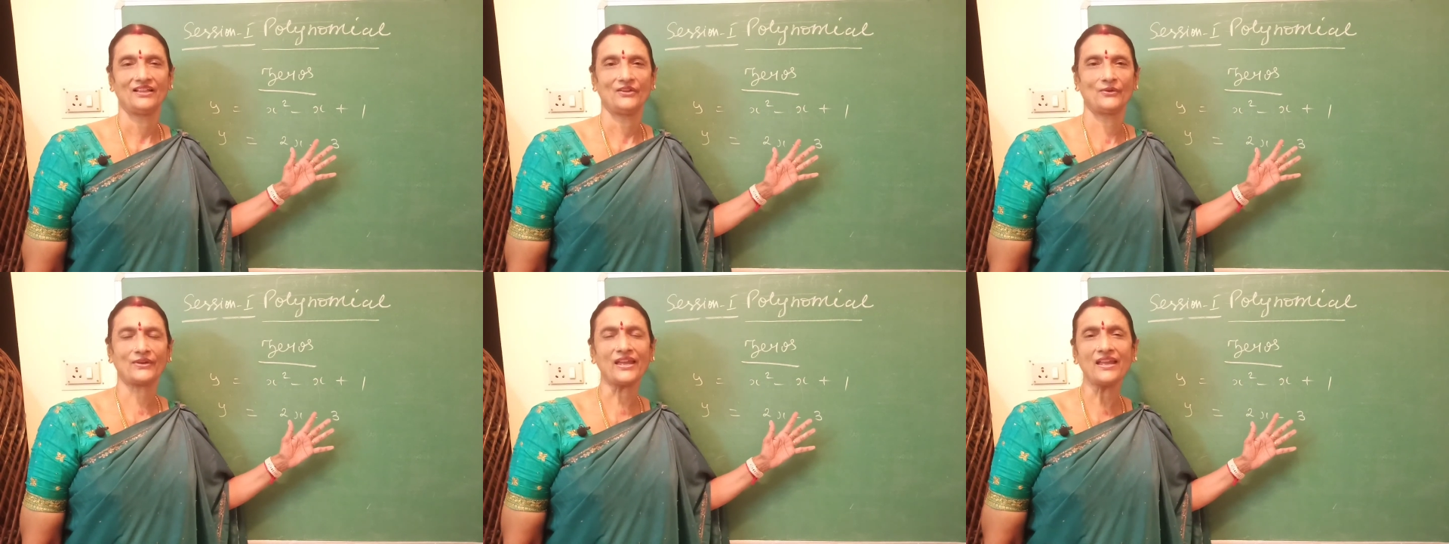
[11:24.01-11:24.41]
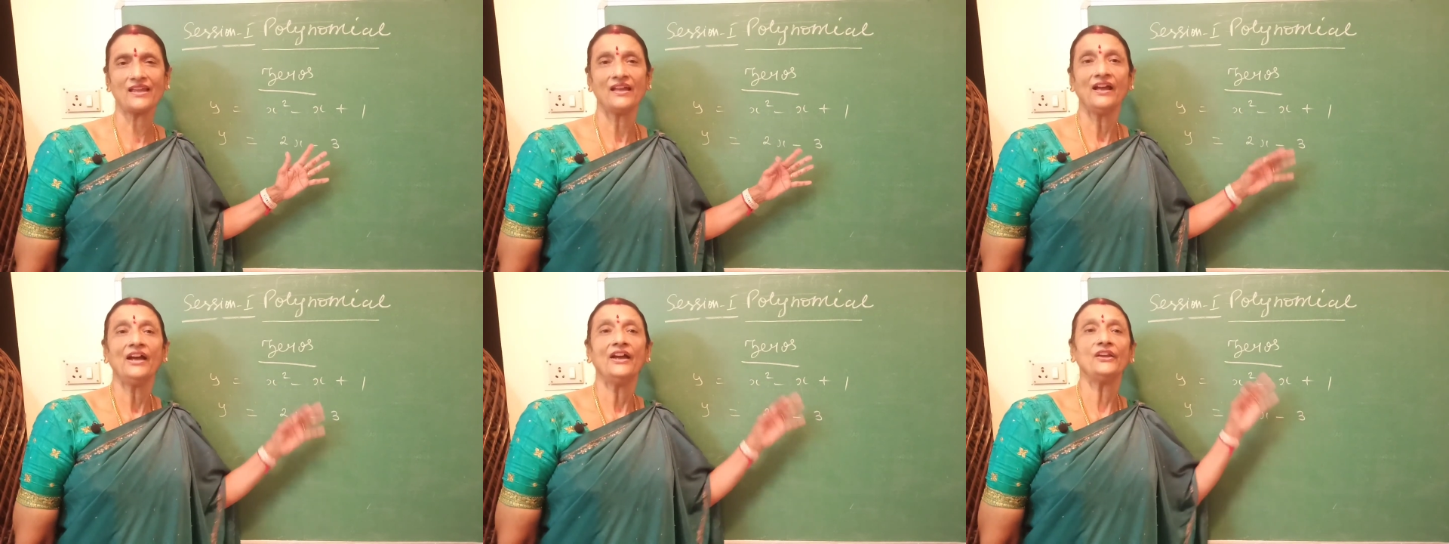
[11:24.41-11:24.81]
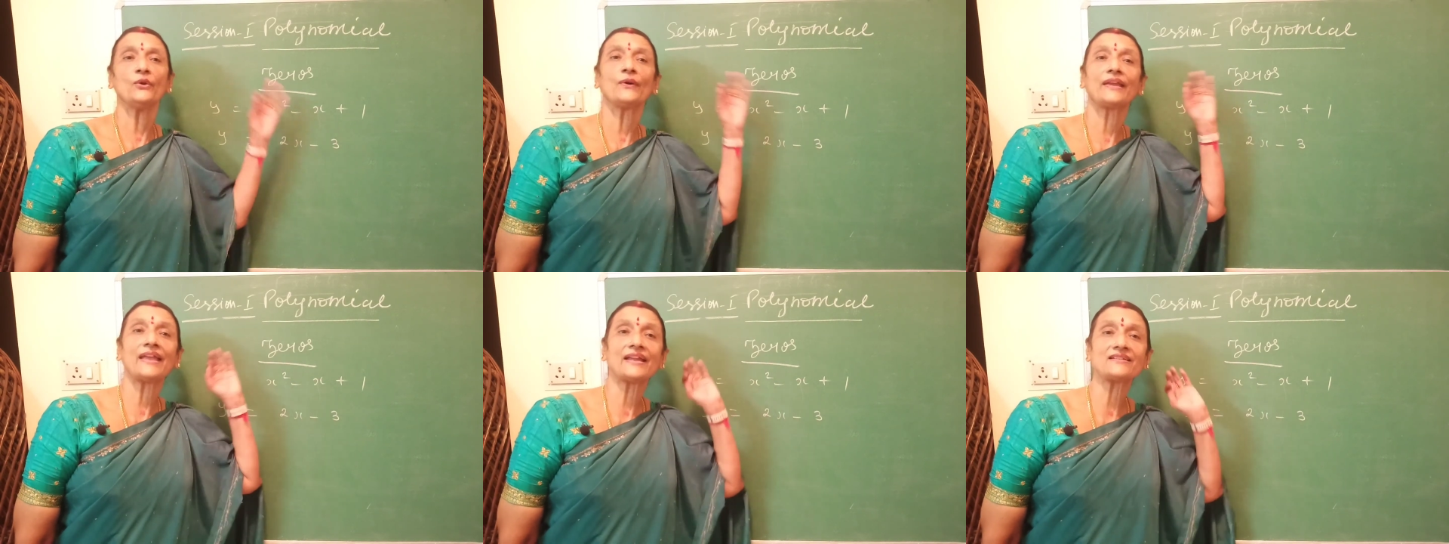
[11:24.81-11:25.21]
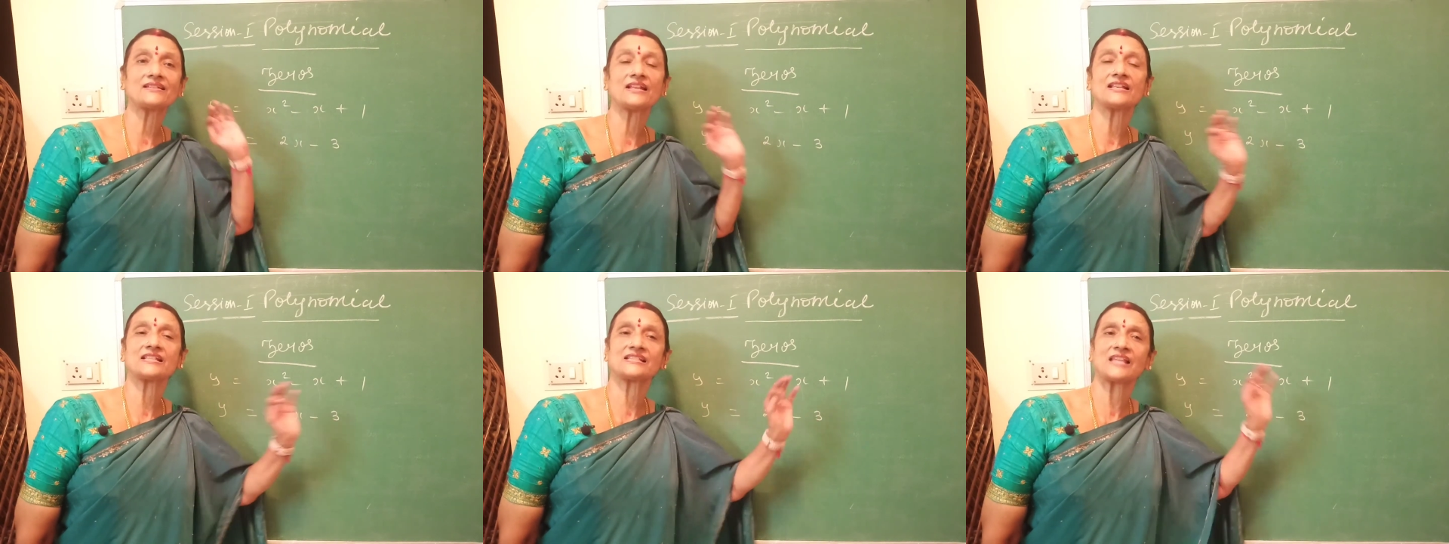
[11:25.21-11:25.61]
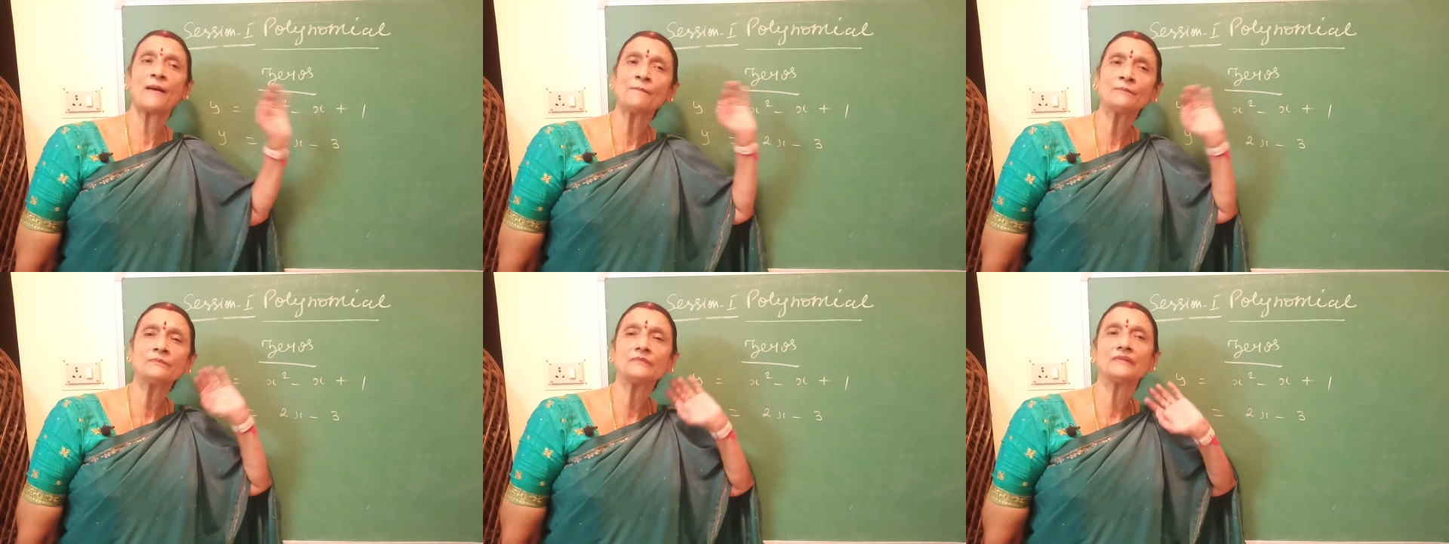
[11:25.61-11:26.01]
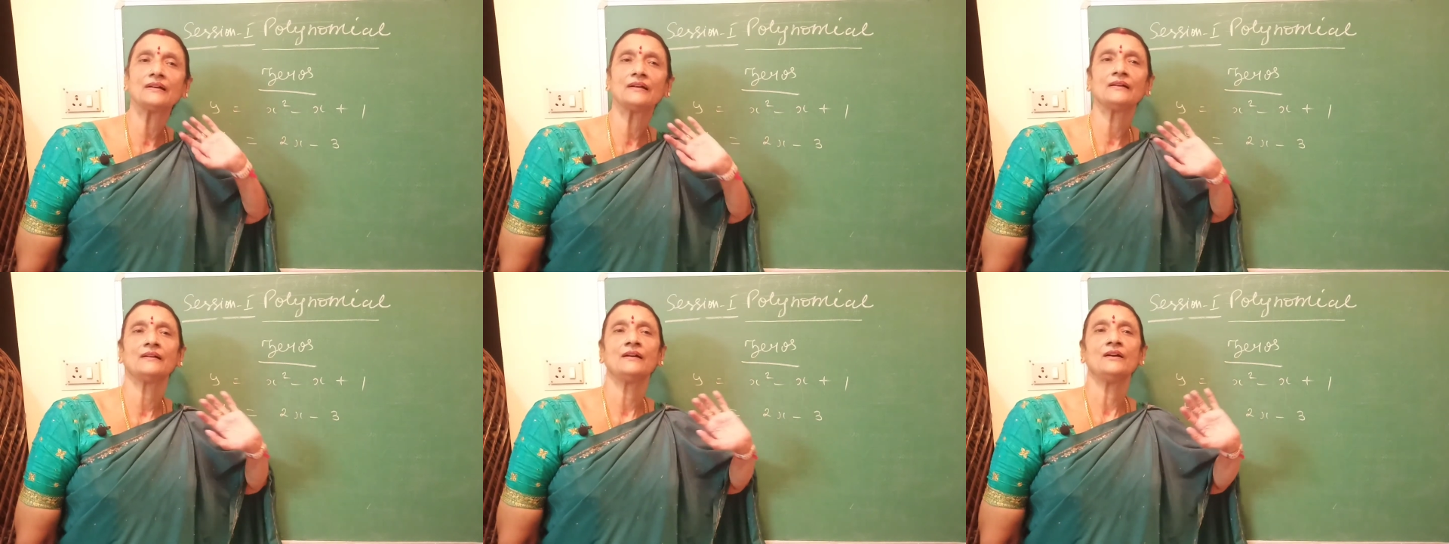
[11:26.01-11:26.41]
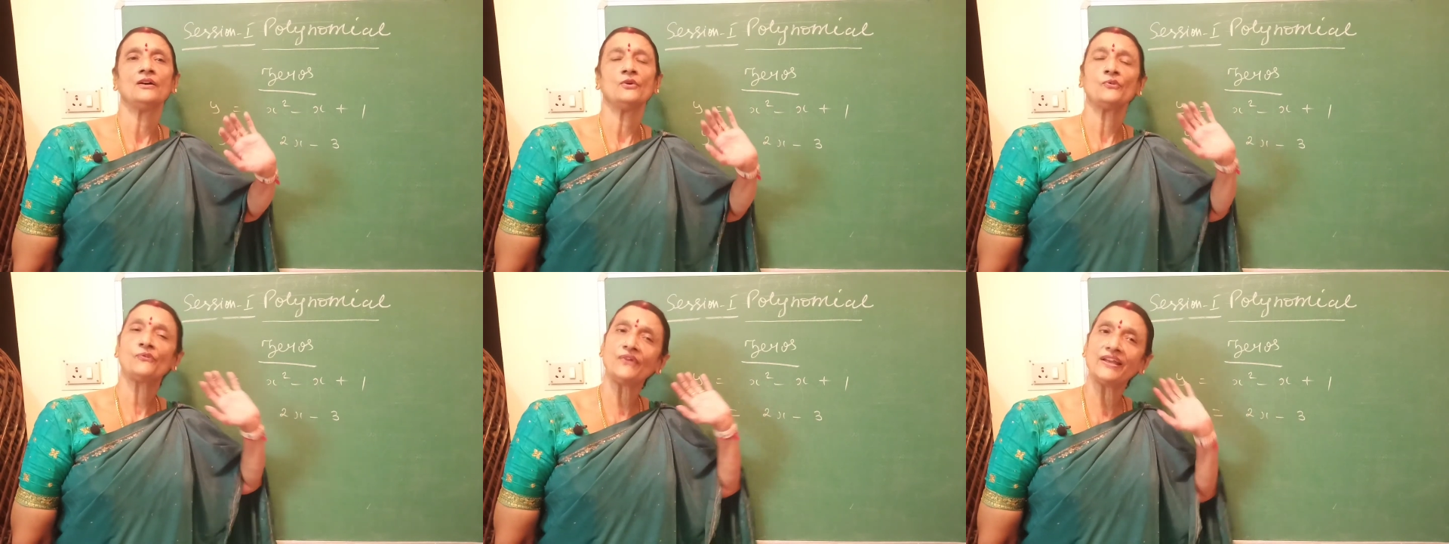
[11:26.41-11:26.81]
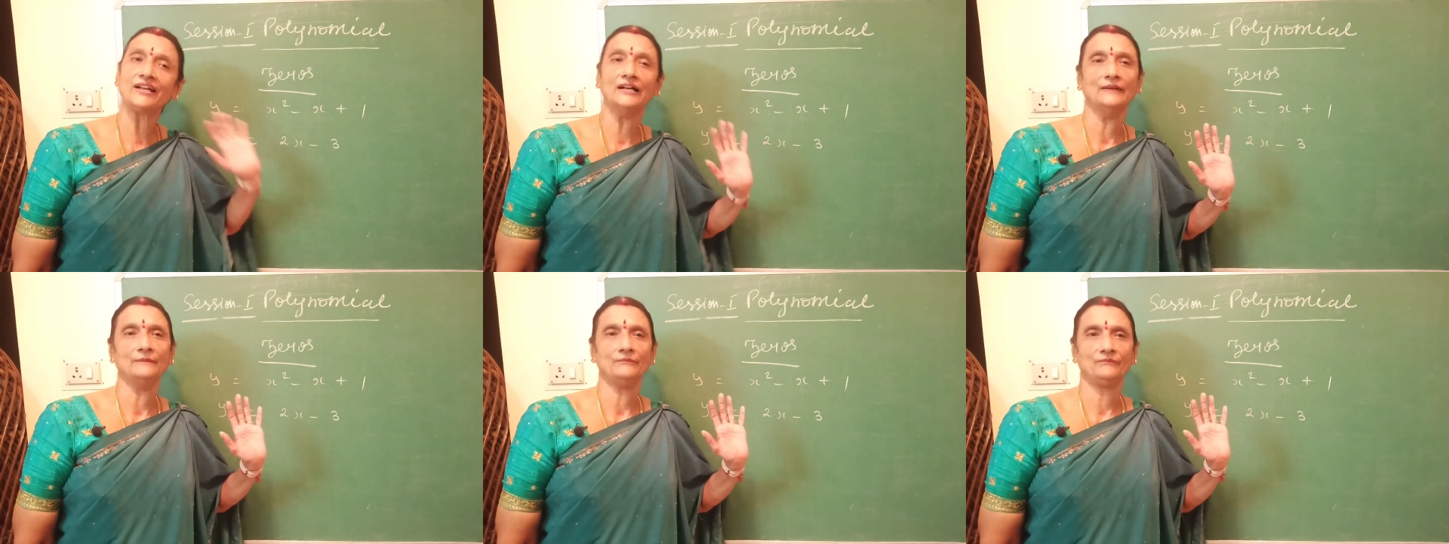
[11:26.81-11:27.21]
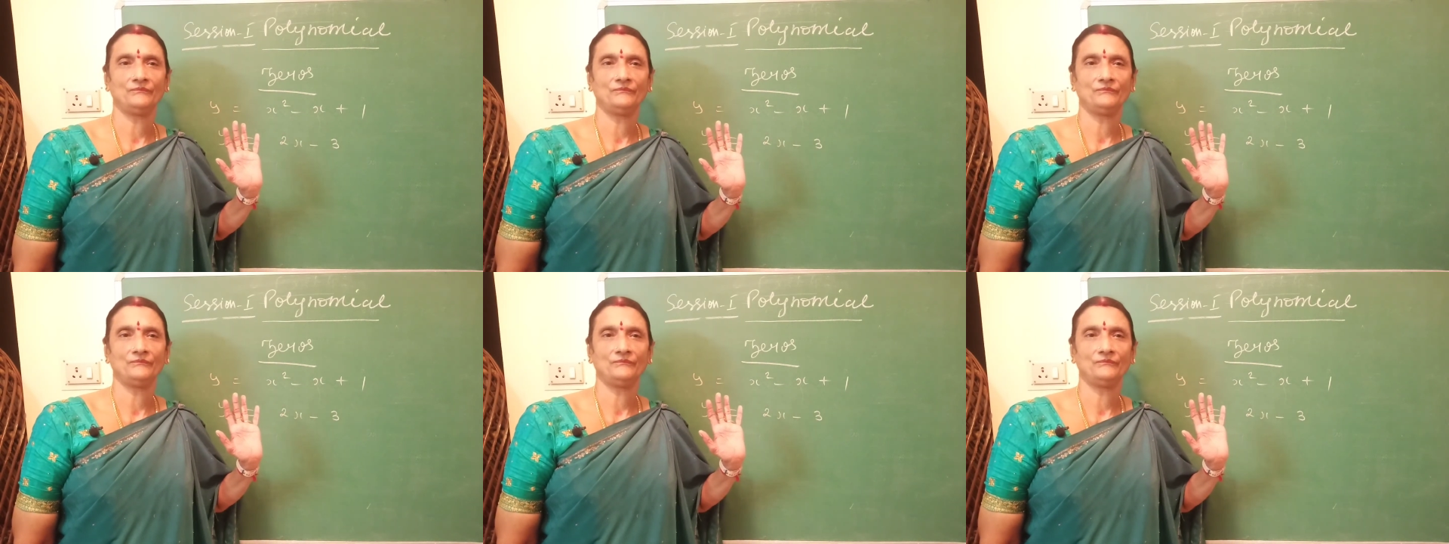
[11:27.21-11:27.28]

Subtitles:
Okay? You get some figure.